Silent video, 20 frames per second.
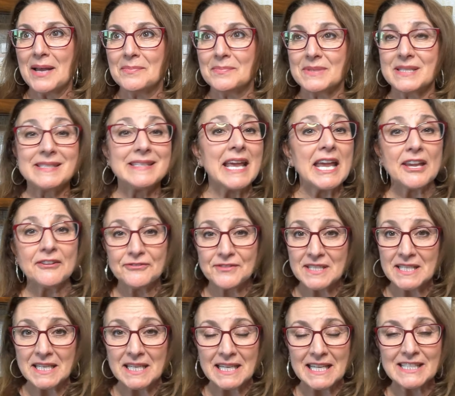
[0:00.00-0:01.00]

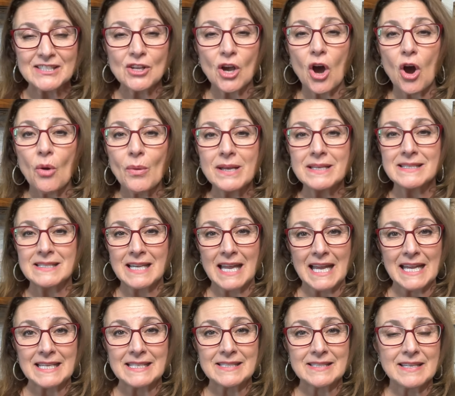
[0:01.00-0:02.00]
safety, it's always
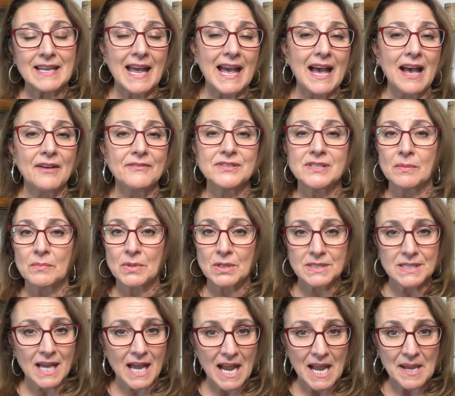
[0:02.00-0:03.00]
nice to have some
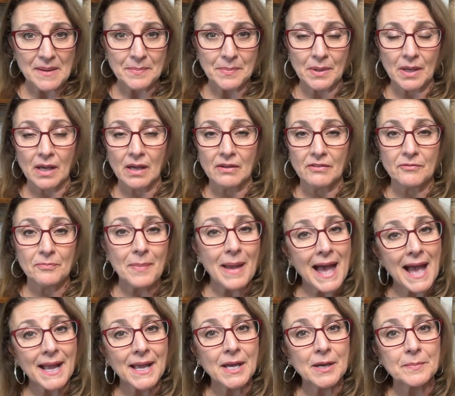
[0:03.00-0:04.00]
type of
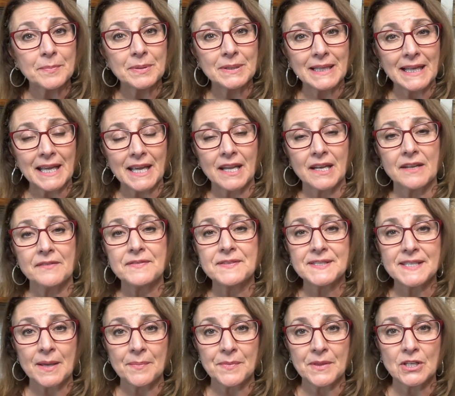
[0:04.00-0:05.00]
backup plan if
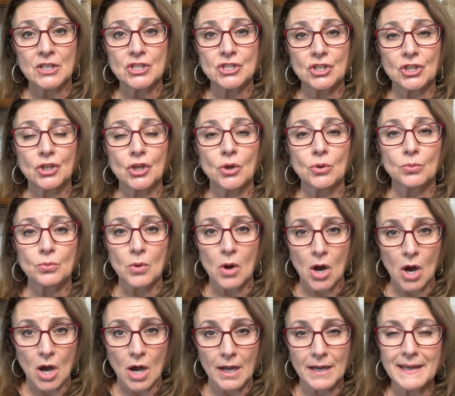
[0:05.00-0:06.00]
something should go
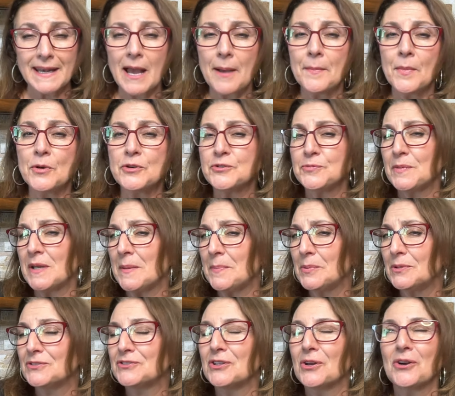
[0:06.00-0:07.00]
wrong. Now, most
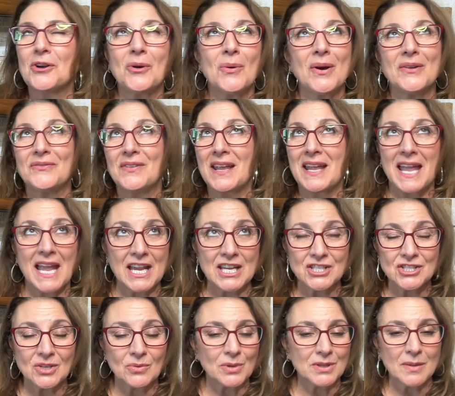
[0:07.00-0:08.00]
people don't go on
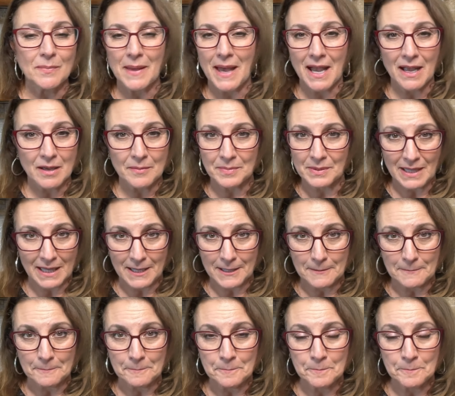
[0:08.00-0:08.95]
vacation with a backup plan.